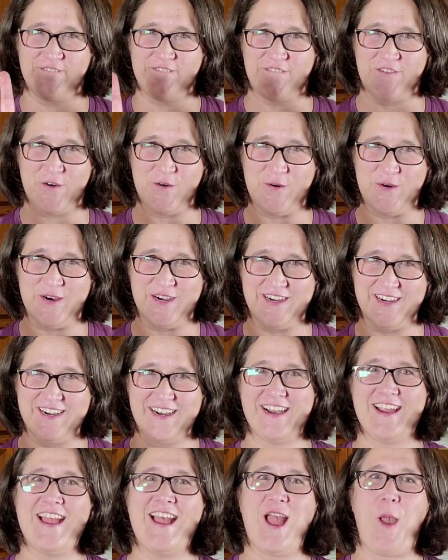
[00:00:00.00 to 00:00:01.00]
4.
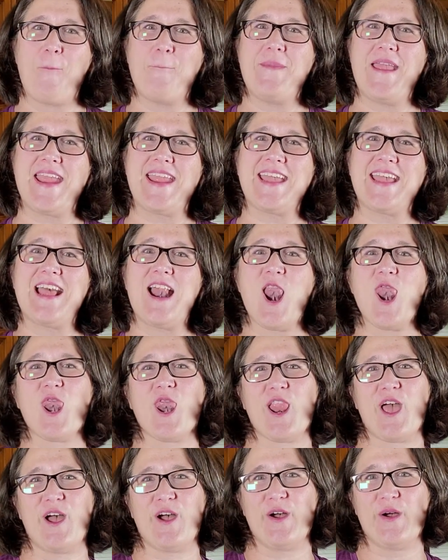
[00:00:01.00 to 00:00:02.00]
Bake it
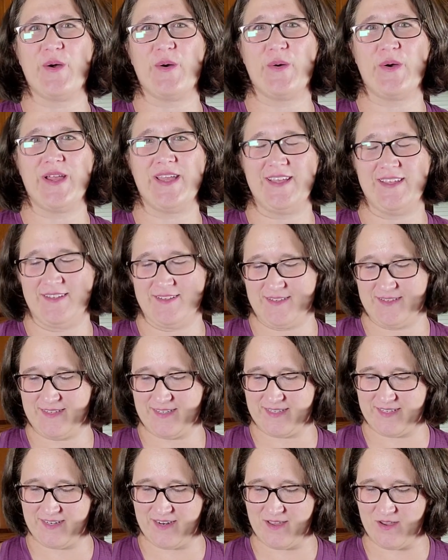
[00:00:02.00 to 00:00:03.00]
low and
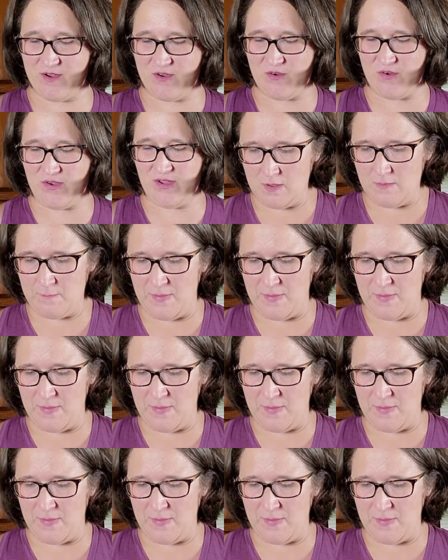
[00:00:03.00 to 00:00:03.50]
slow.